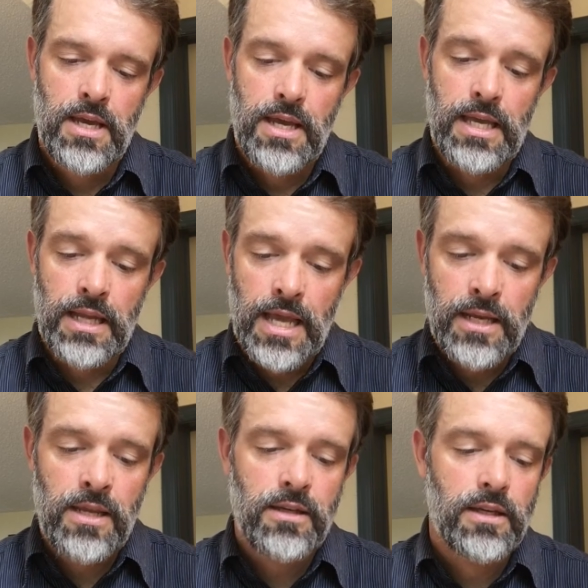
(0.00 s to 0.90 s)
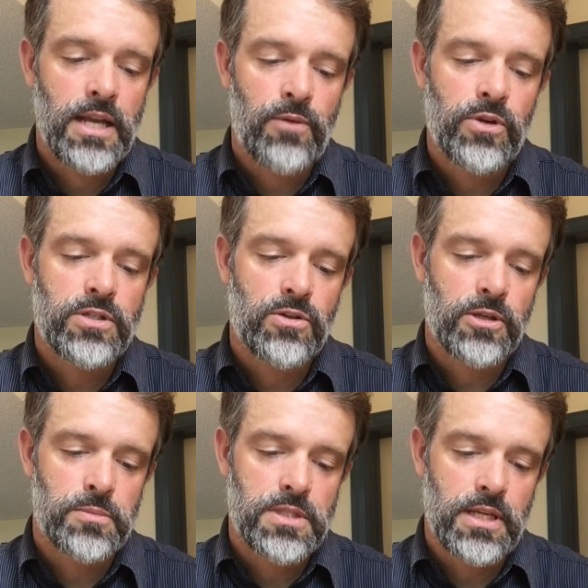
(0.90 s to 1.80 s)
In any and every
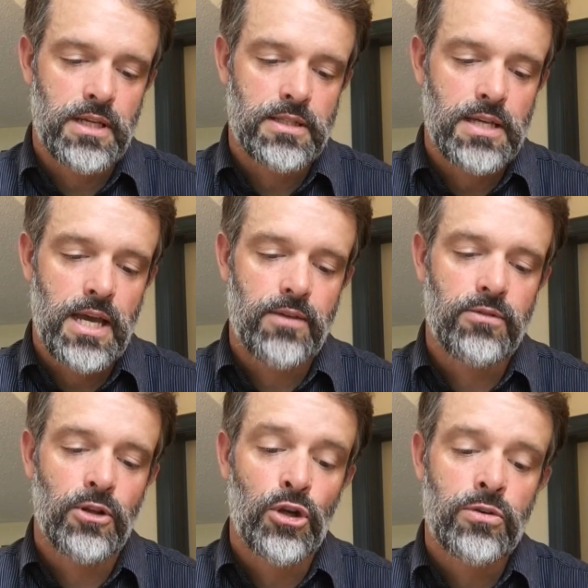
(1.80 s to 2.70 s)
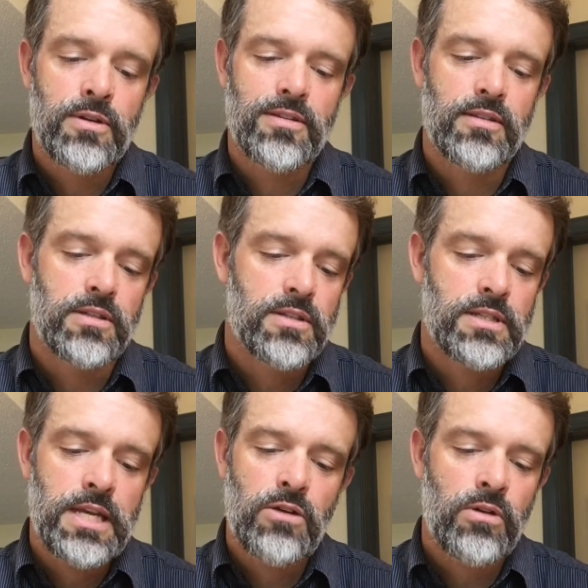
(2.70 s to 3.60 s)
circumstance, I have learned the
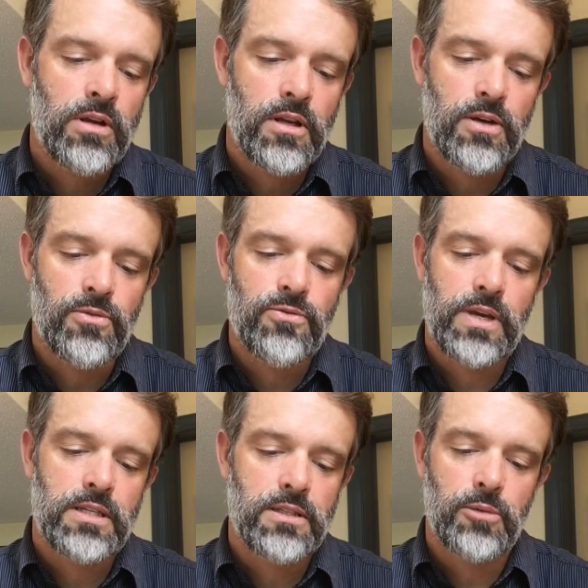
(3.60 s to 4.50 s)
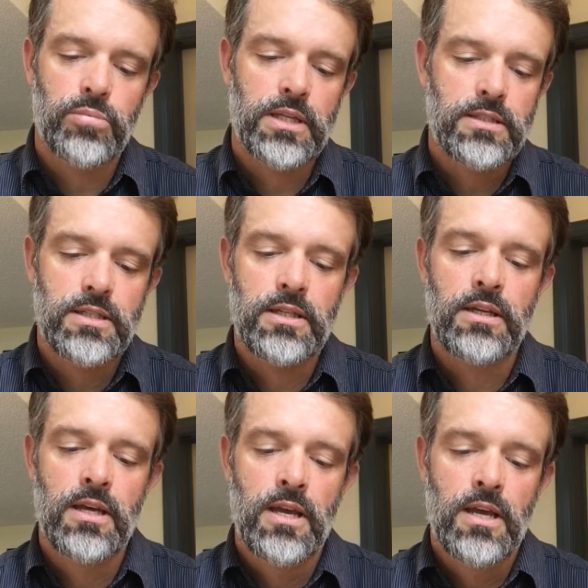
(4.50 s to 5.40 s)
secret of facing plenty
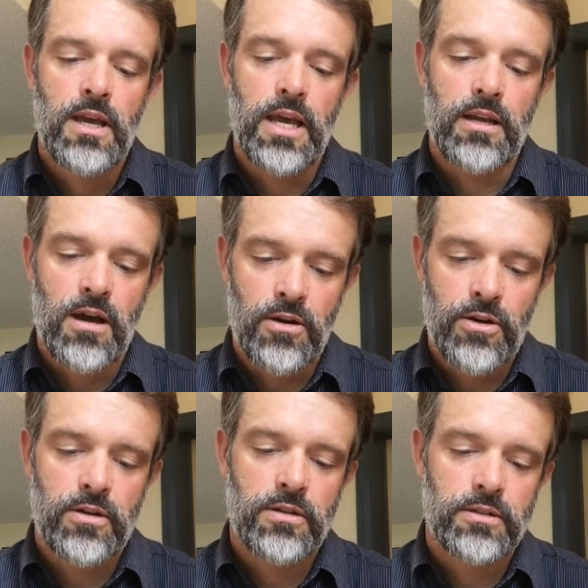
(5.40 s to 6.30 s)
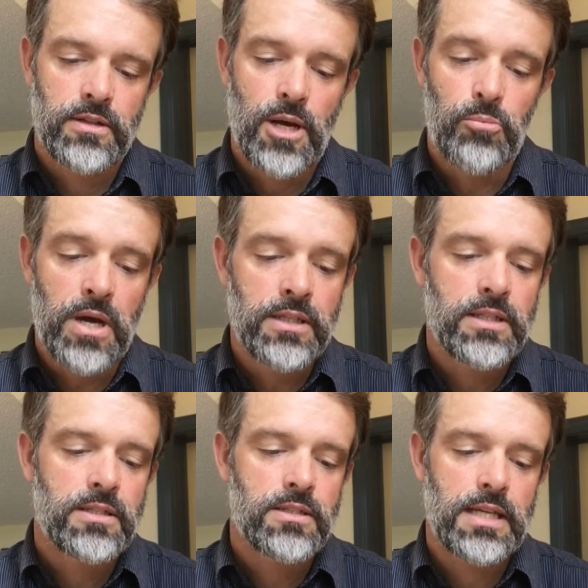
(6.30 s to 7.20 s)
and hunger,
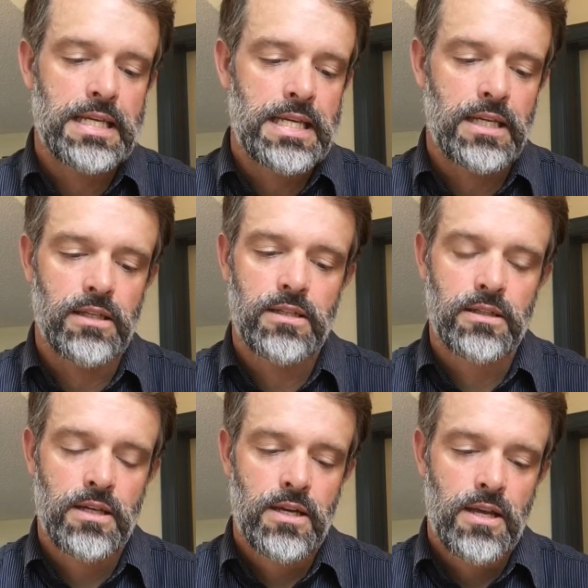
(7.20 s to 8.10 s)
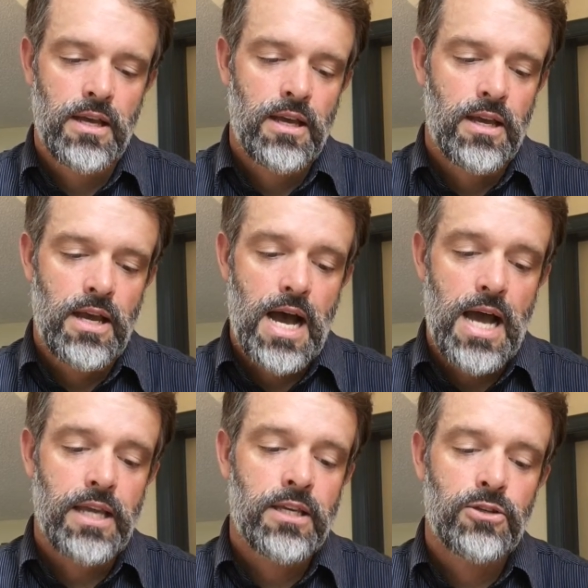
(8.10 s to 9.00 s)
abundance and need.
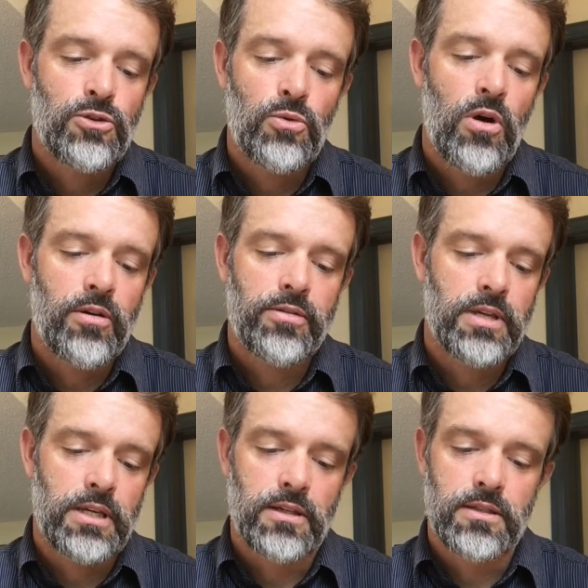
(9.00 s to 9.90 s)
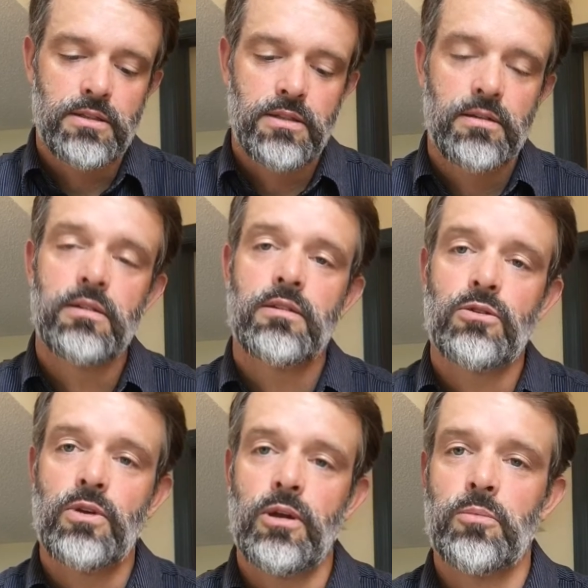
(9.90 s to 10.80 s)
I can do all things
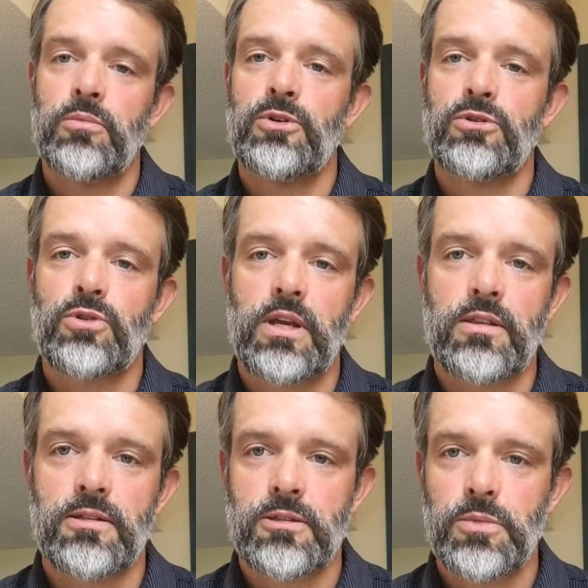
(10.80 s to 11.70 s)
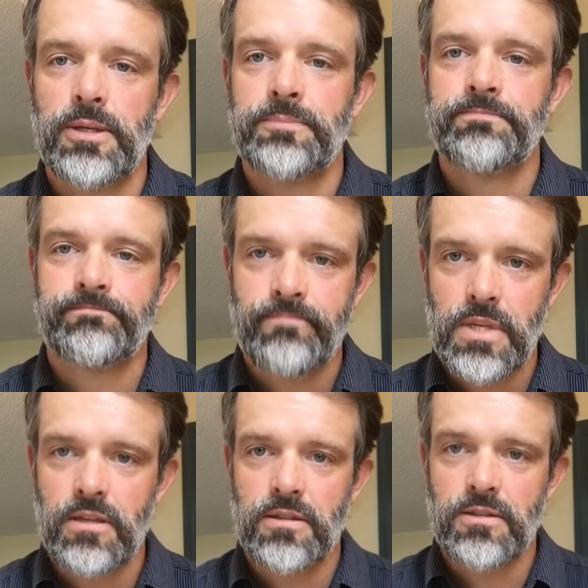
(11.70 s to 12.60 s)
through him who strengthens me.
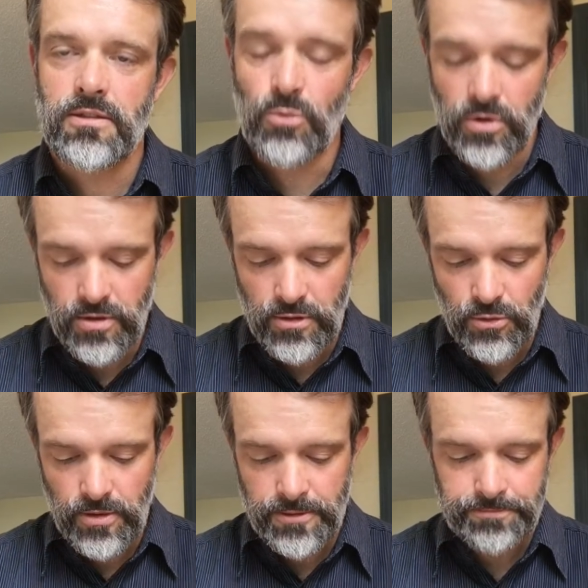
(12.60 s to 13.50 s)
This is the word of the Lord.